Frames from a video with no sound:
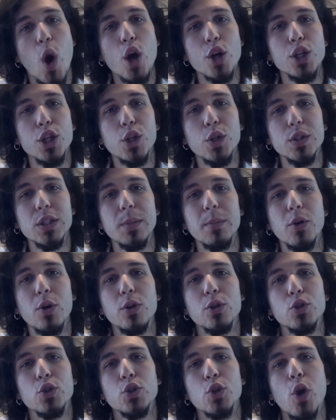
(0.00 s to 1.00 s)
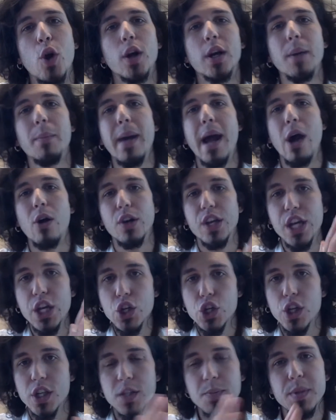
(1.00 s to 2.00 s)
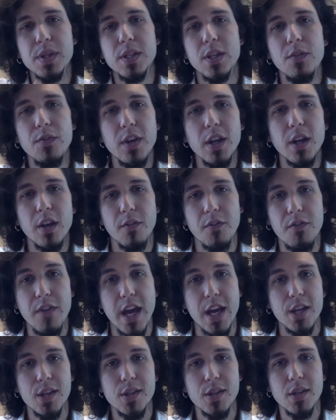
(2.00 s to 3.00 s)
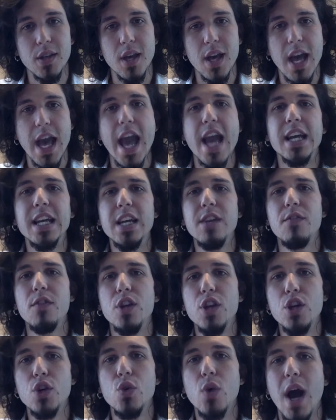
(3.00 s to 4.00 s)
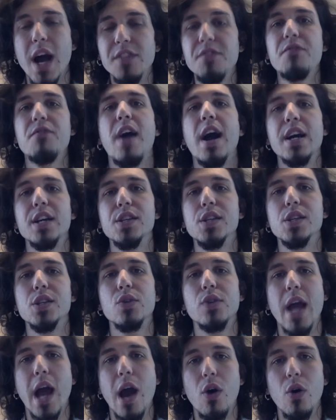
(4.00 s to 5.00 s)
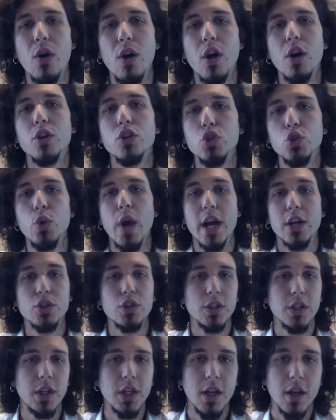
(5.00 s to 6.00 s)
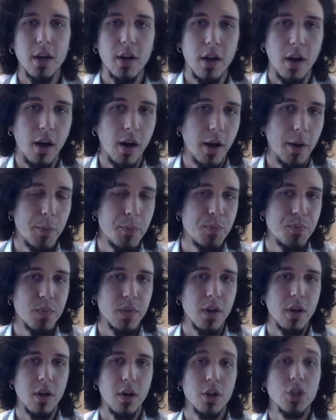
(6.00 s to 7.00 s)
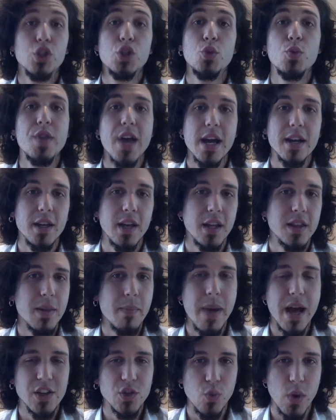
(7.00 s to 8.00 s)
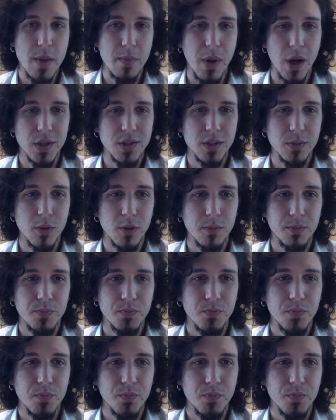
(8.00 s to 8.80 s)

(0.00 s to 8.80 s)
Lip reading: articles, I'm going to talk about each specific phase and giving you advices on how to actually do that in the best way possible.